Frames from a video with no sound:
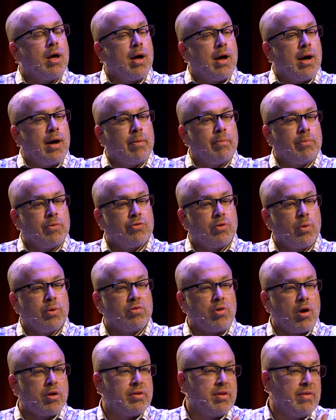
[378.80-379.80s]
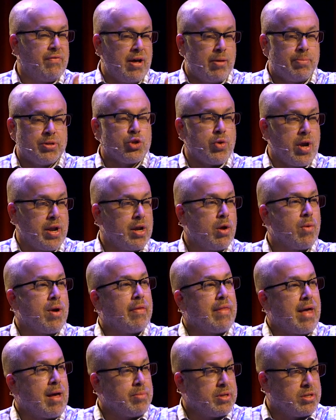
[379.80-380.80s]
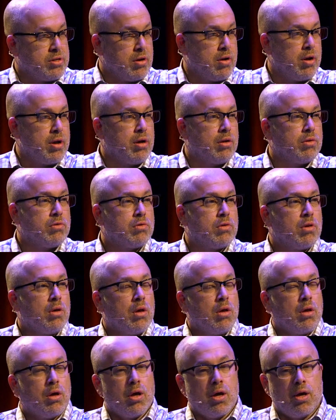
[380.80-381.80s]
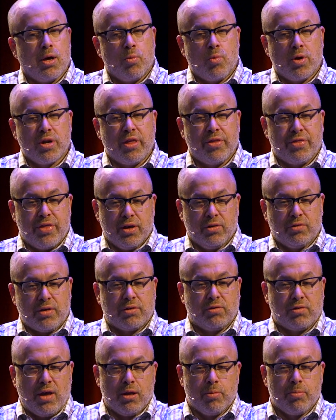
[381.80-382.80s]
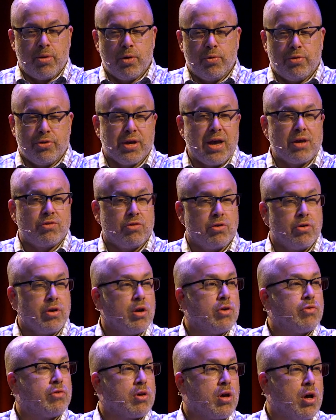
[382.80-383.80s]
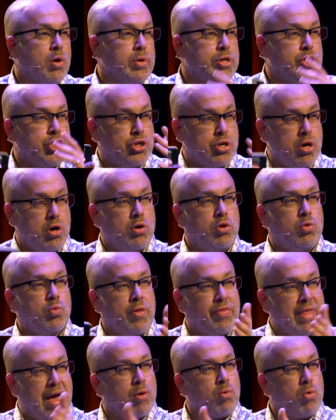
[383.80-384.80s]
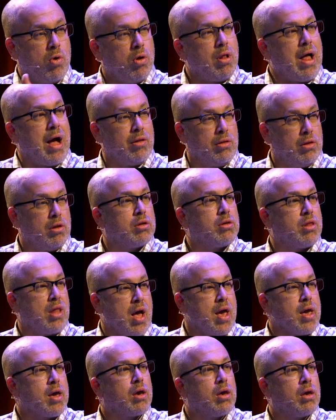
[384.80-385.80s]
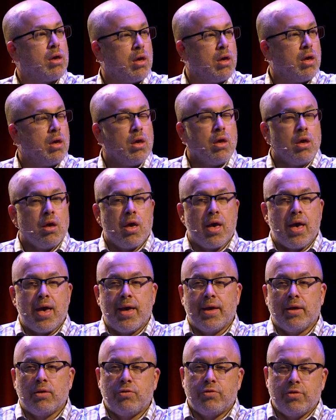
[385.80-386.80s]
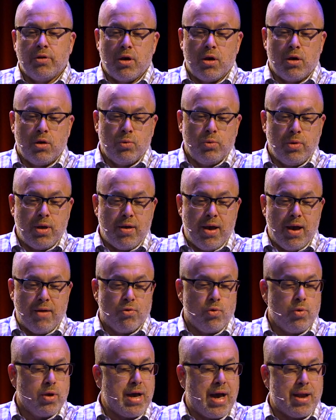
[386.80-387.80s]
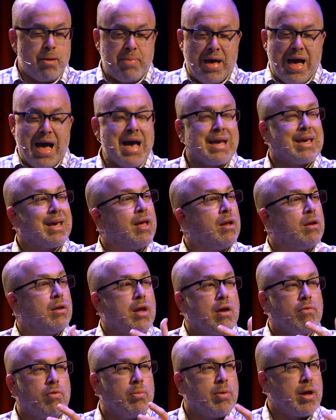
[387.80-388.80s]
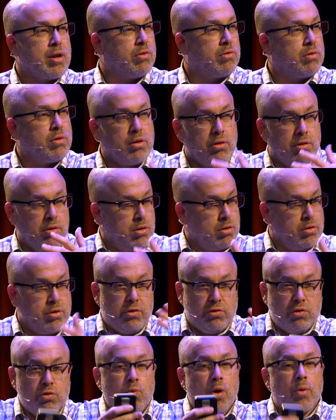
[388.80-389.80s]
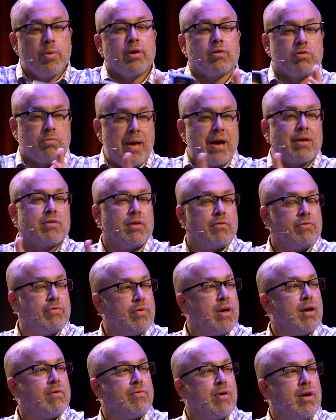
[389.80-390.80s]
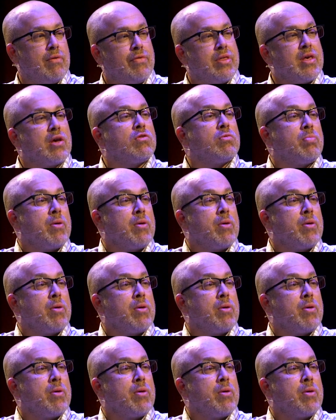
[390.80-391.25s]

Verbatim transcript: So we started to develop a training around that, materials. One of the things I celebrated with you guys 2 years ago, we showed what that rollout looked like. Yeah. And, you know, everyone got a packet, and everybody's, this is what we expect of the